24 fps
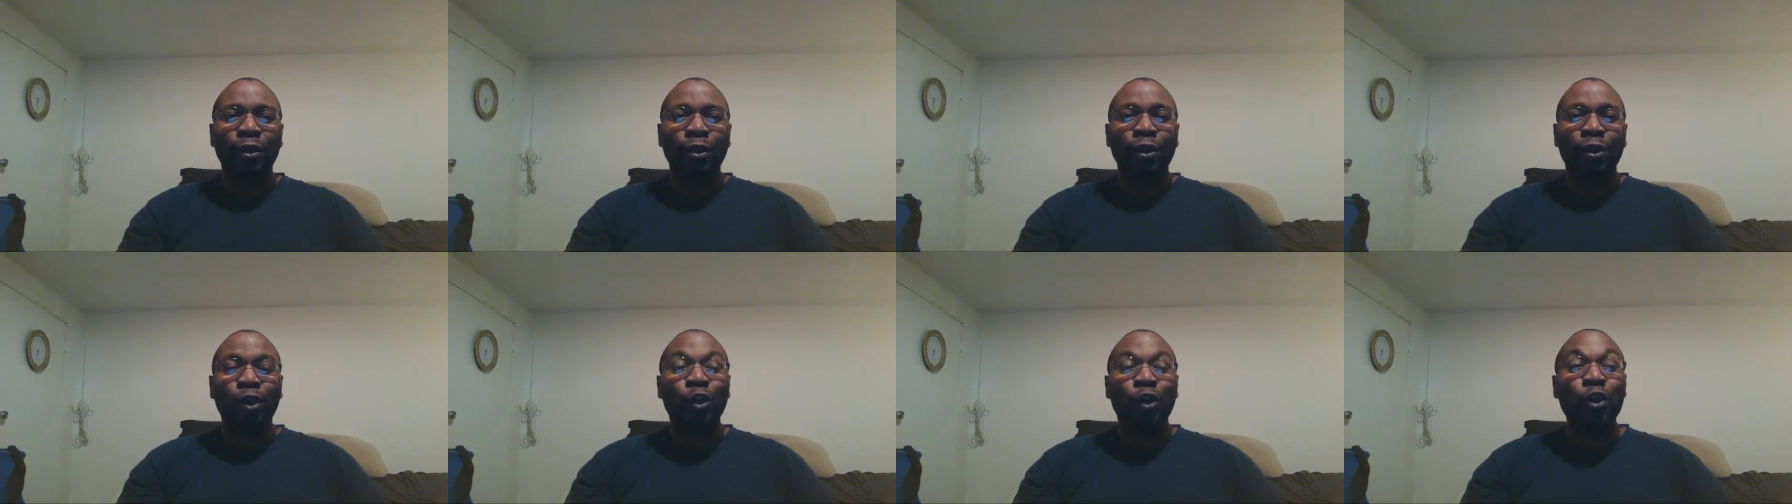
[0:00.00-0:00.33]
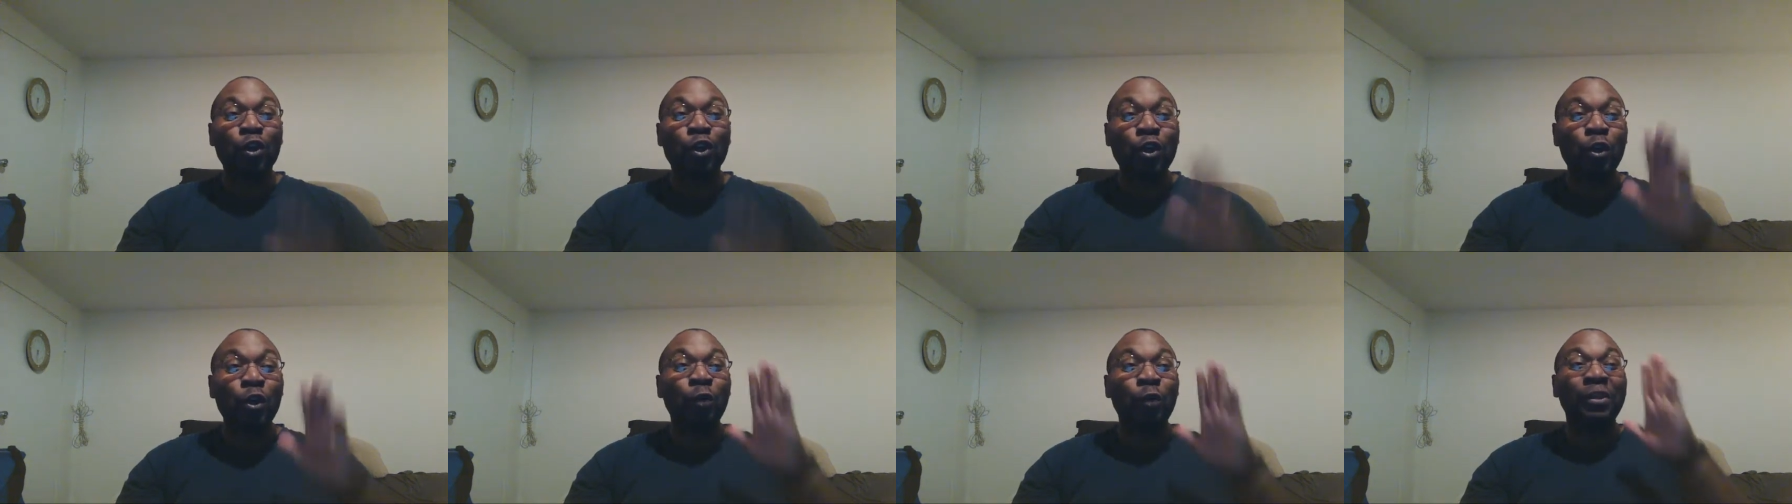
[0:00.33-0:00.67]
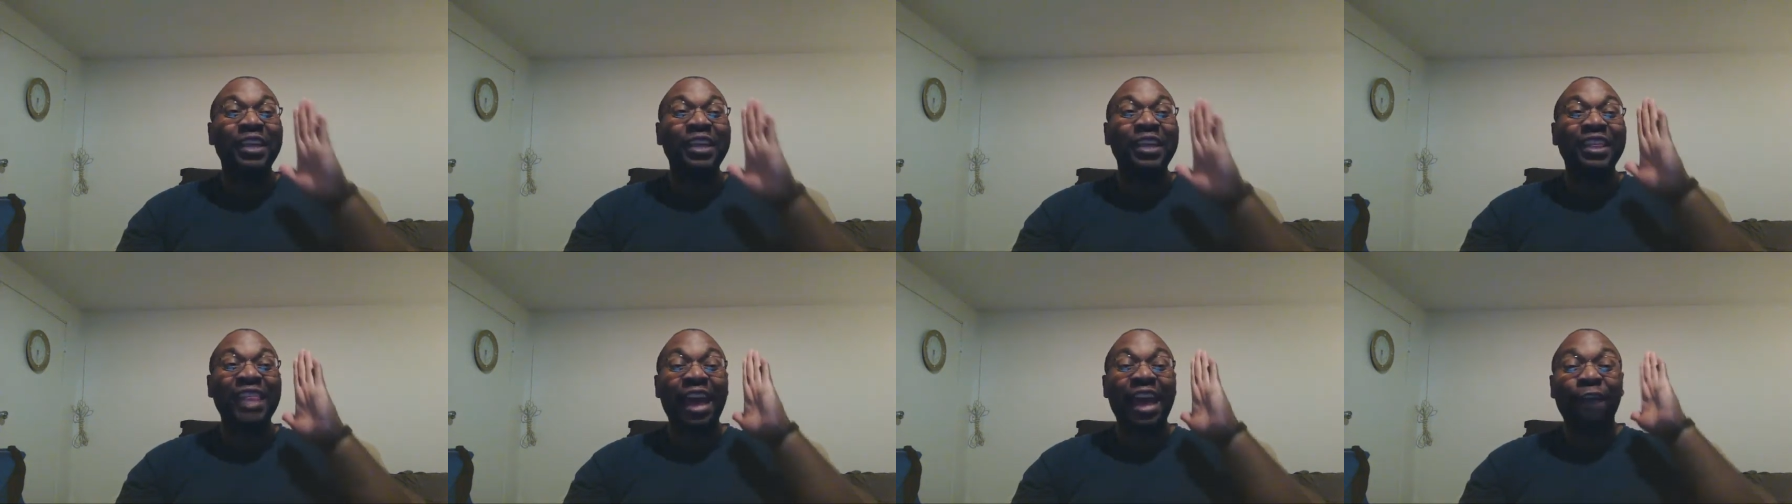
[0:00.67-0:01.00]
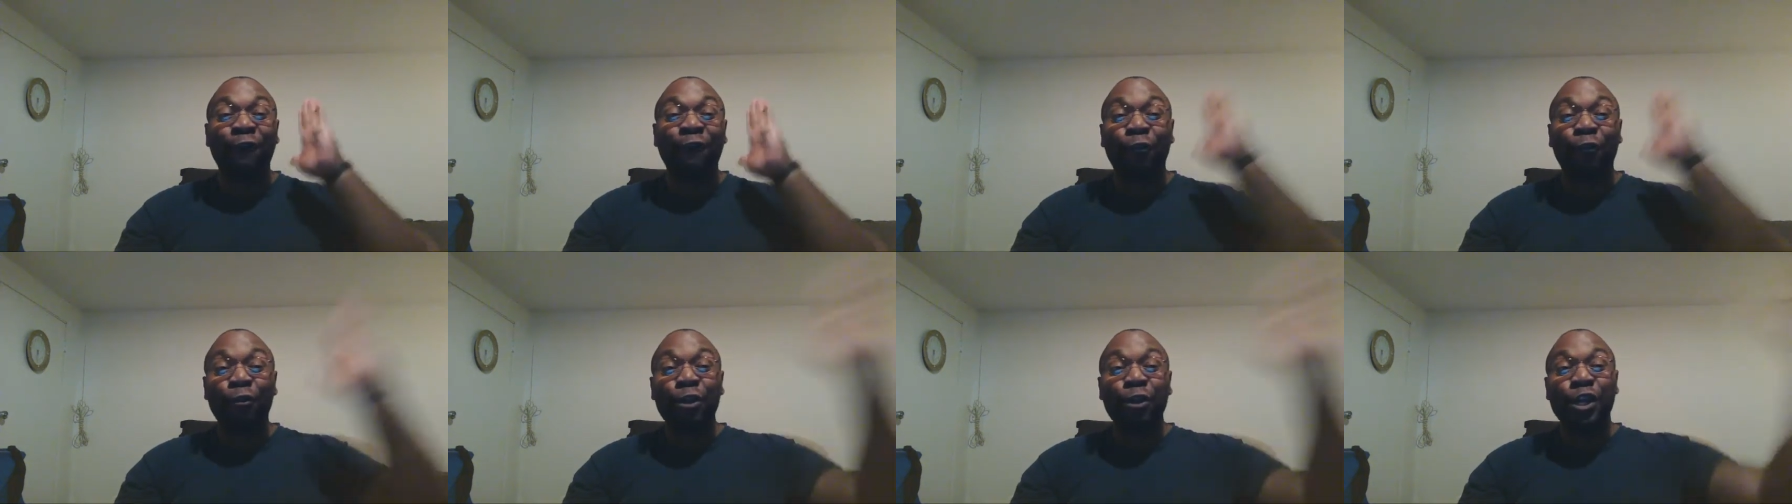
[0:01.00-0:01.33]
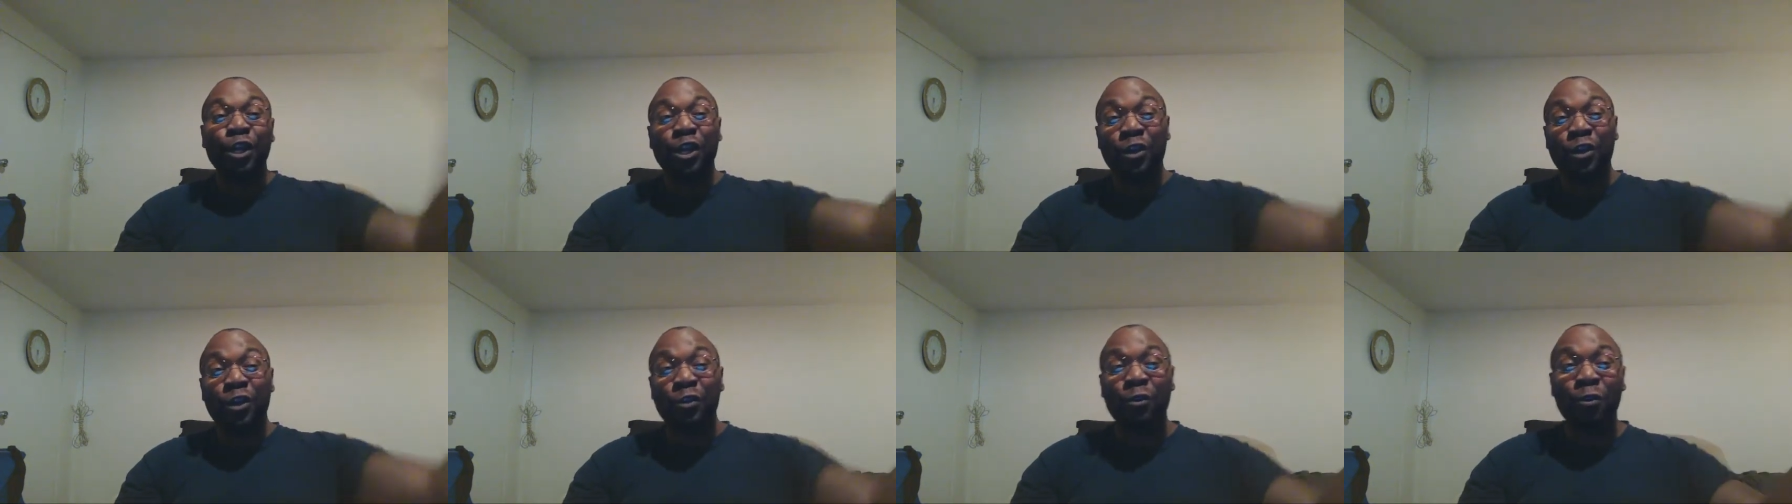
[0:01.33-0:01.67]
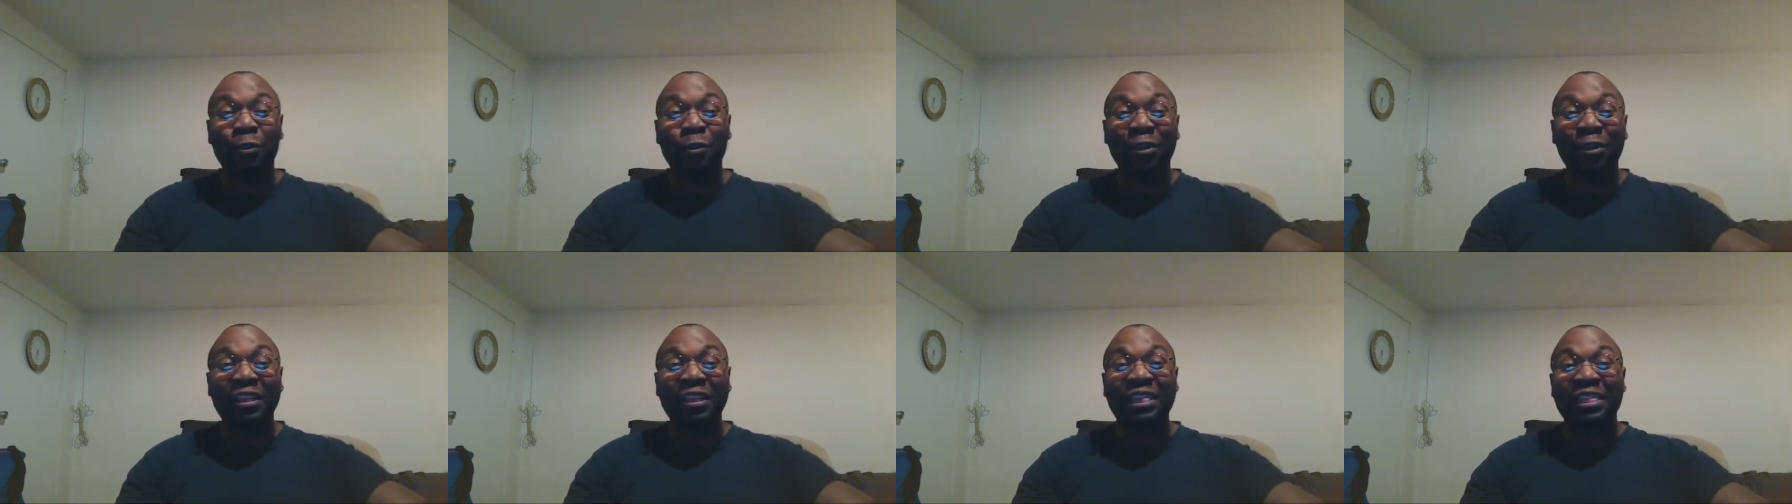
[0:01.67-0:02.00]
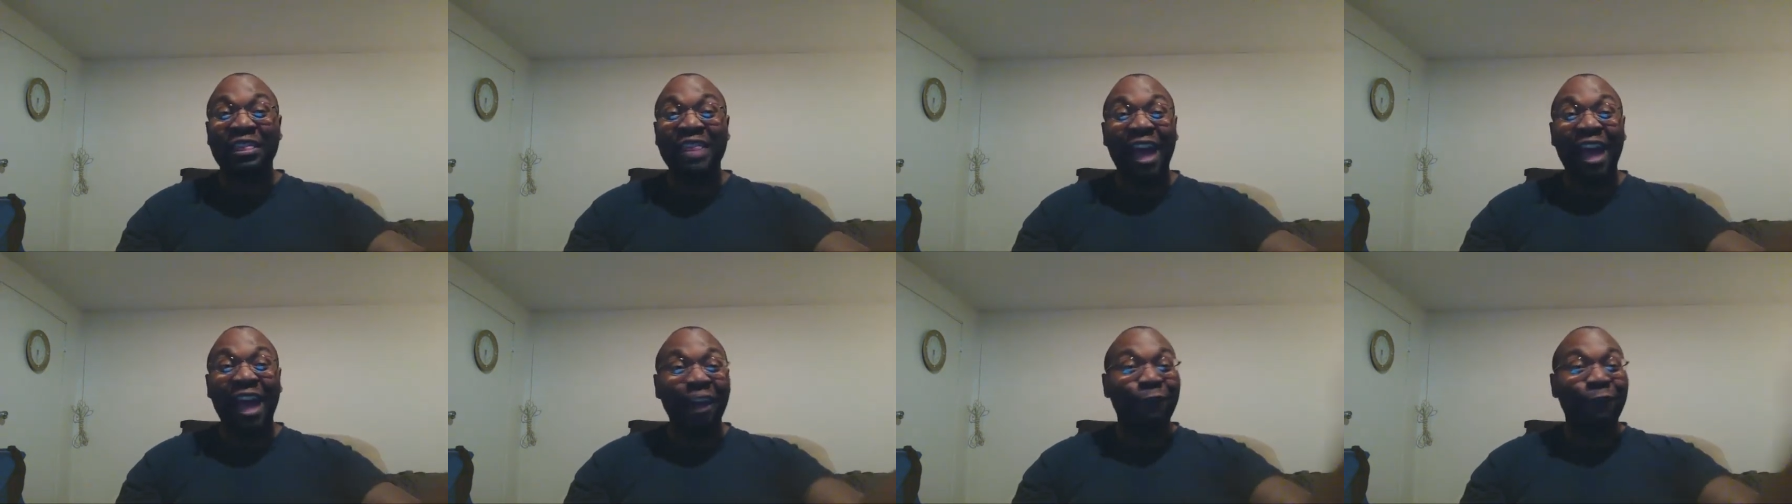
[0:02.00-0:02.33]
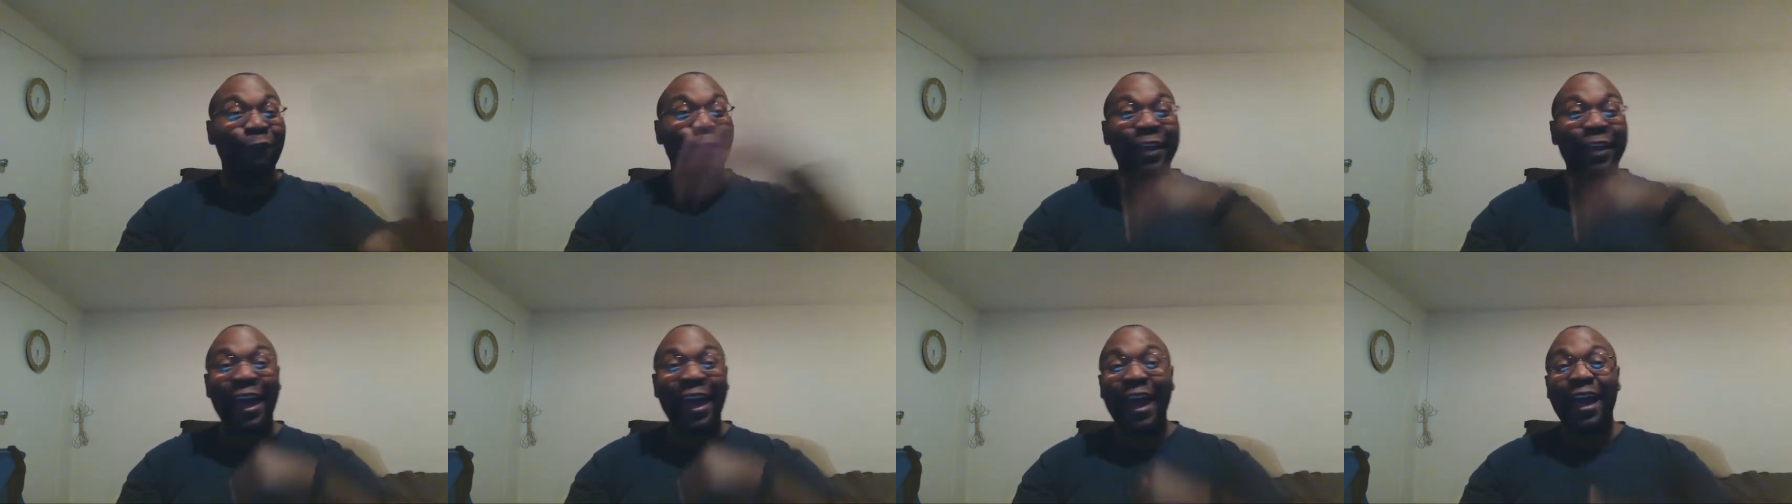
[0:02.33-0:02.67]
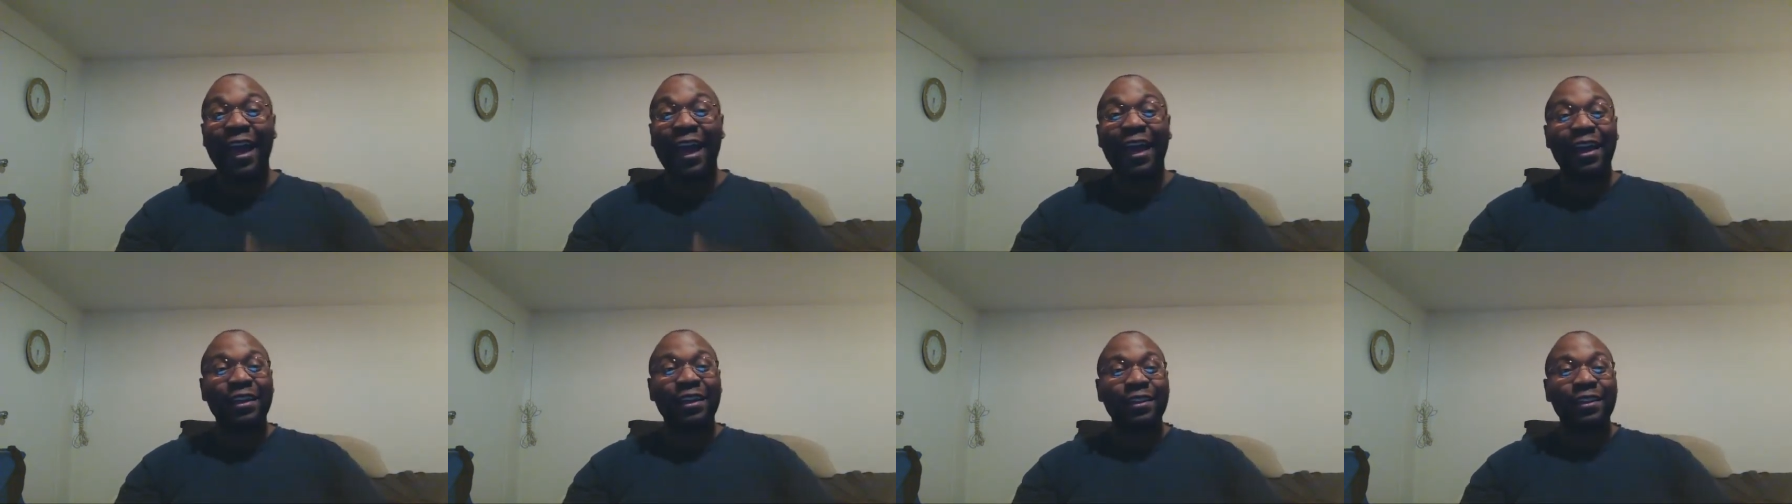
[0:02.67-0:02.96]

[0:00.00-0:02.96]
You did that for you, not for God.